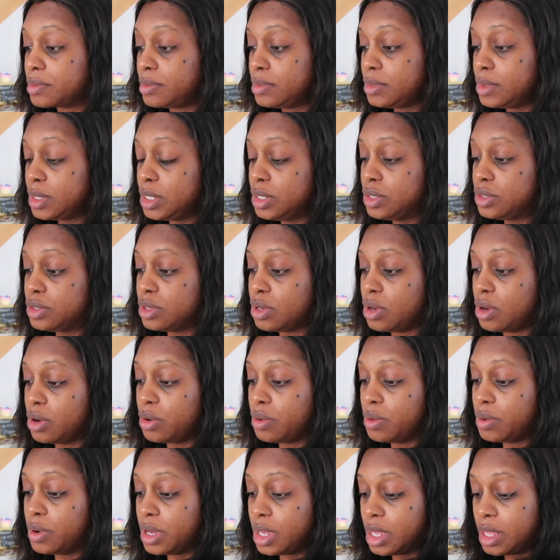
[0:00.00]

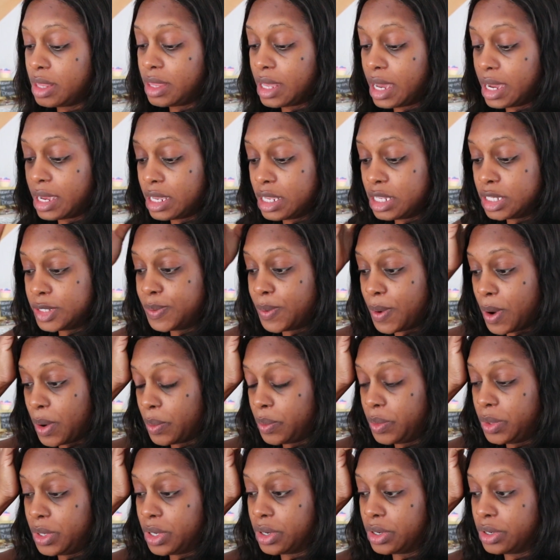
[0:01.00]
So that is what
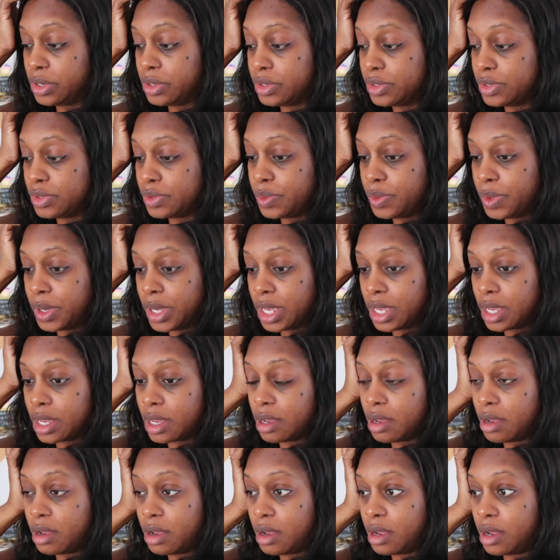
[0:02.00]
we are doing.
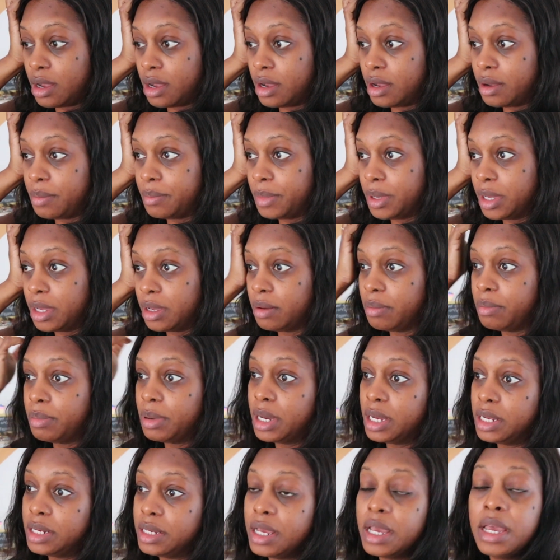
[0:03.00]

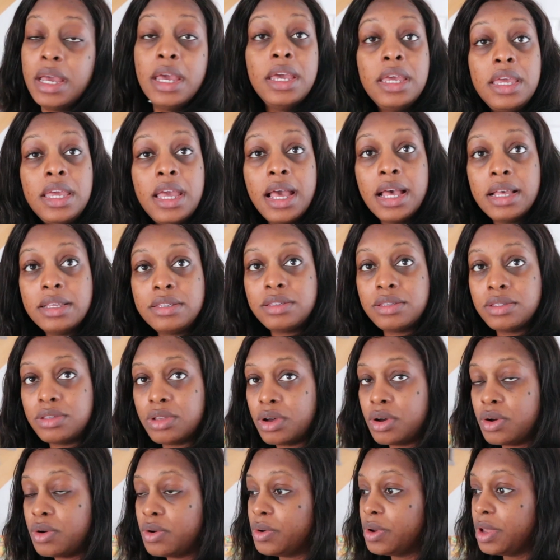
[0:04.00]
But yeah,
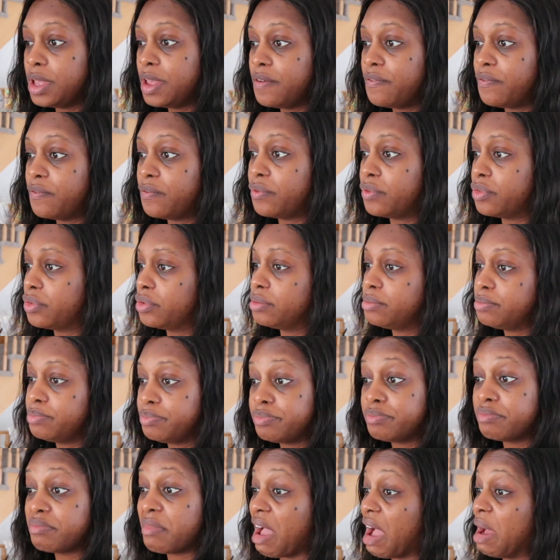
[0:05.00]
so if
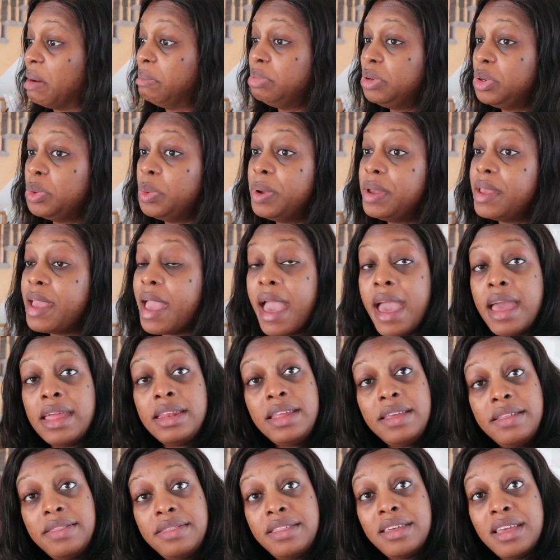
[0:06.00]
I'm doing
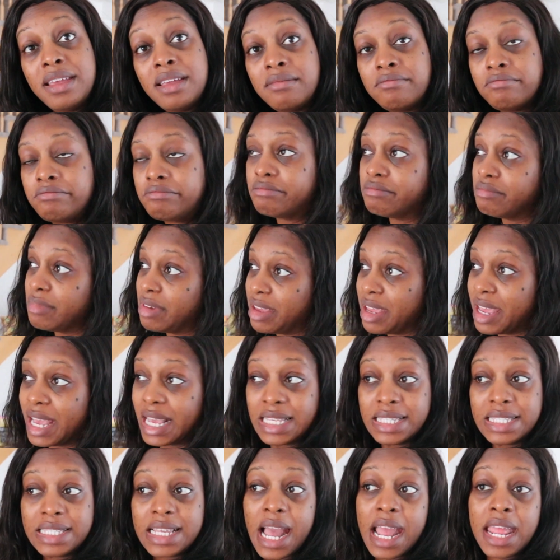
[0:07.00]
anything
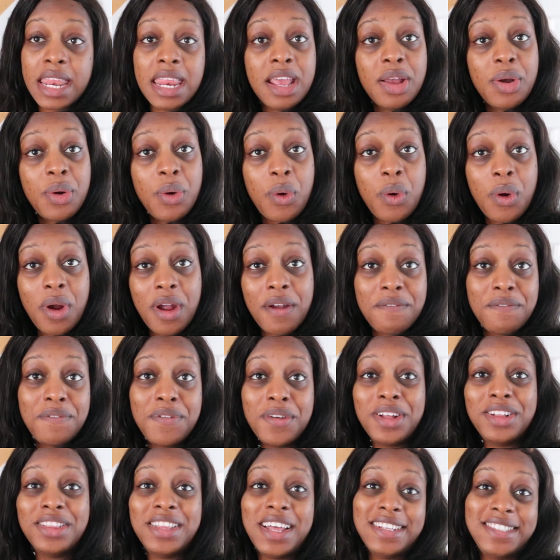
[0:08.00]
exciting or I
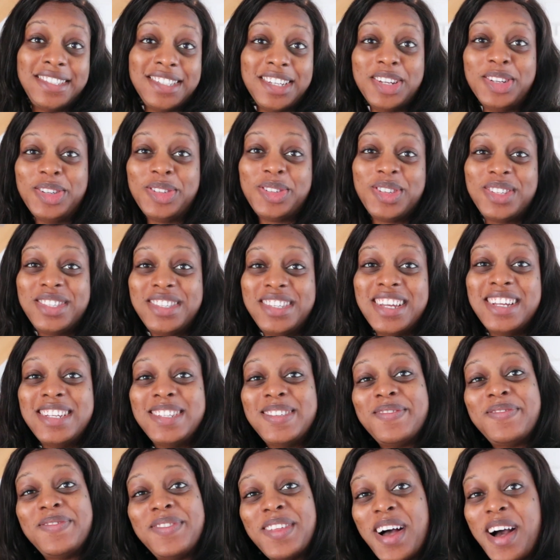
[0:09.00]
feel that's interesting
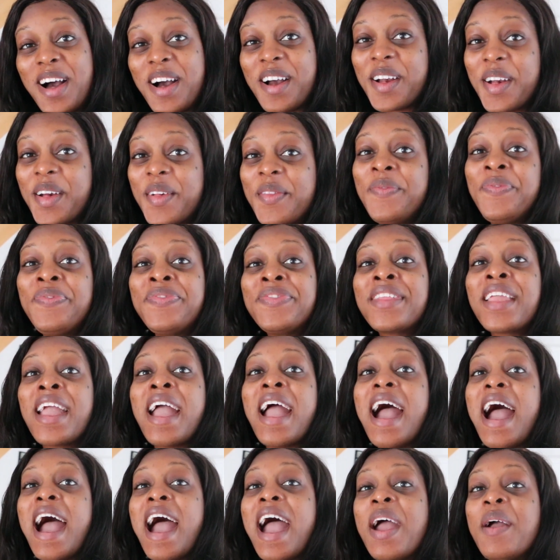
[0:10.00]
to vlog,
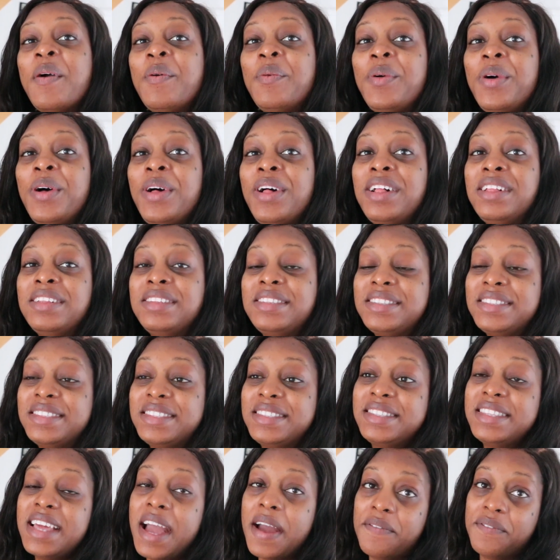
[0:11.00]
I will
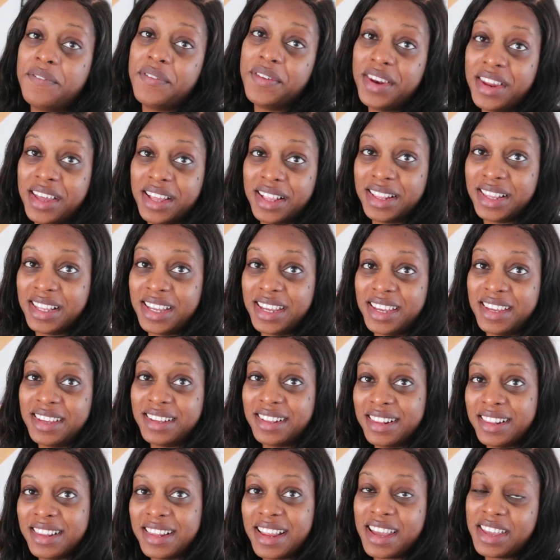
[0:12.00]
definitely
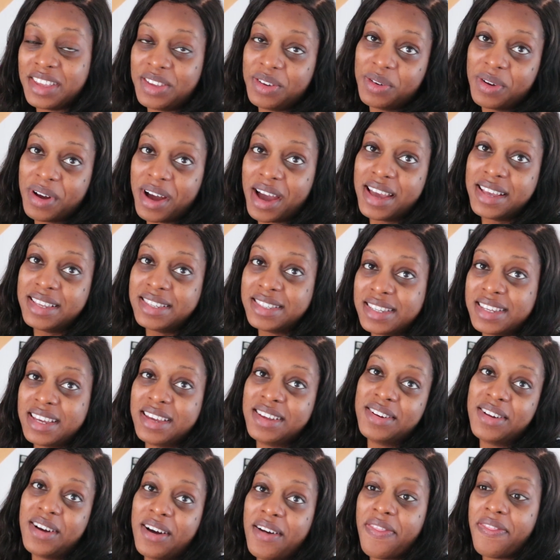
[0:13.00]
let you guys
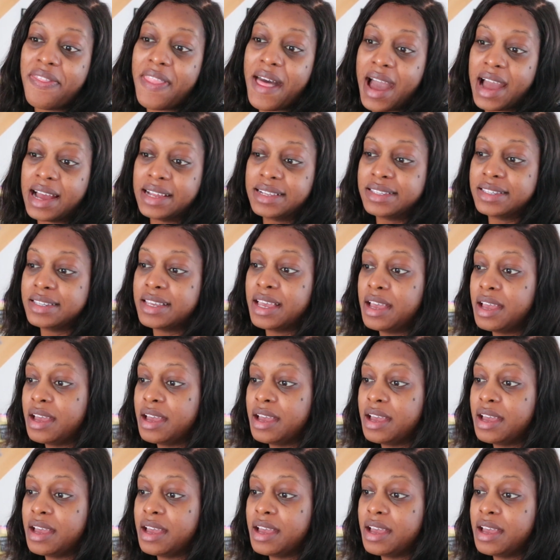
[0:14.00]
in on that.